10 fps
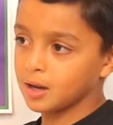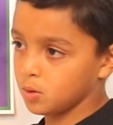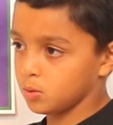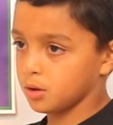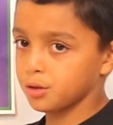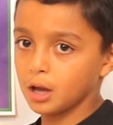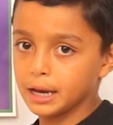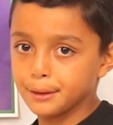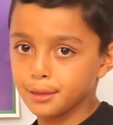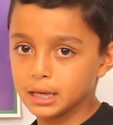like all the
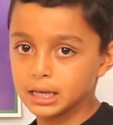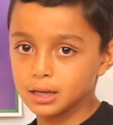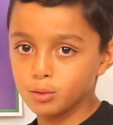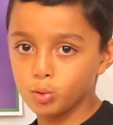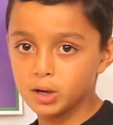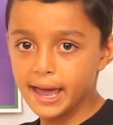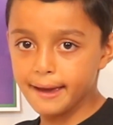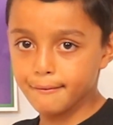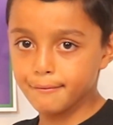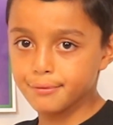sides are equal
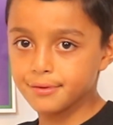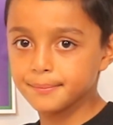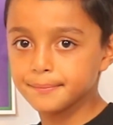length.